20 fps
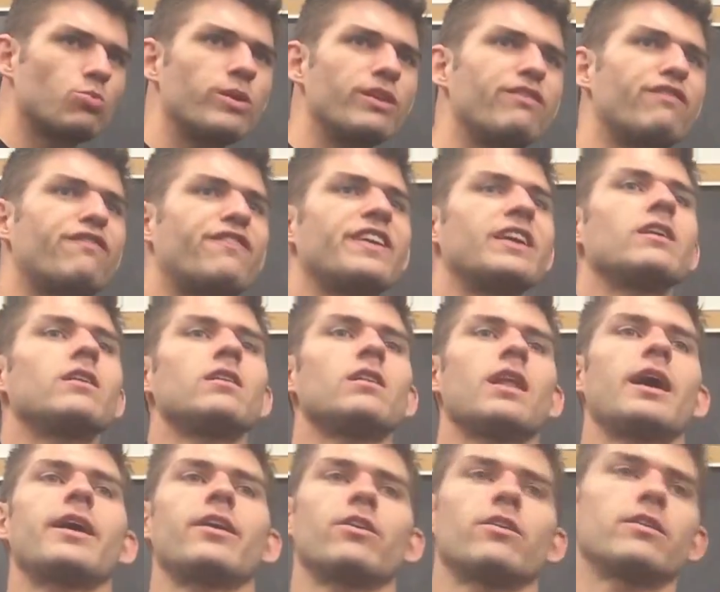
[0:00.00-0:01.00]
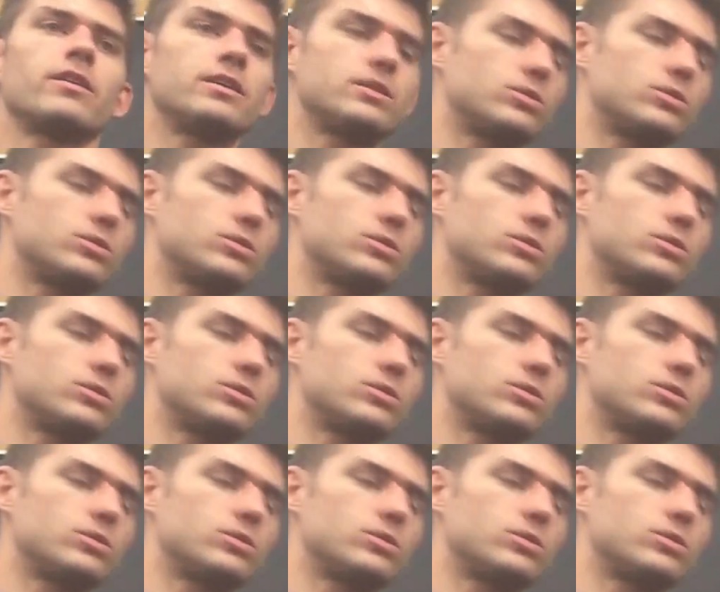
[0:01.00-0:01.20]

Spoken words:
We feel lighter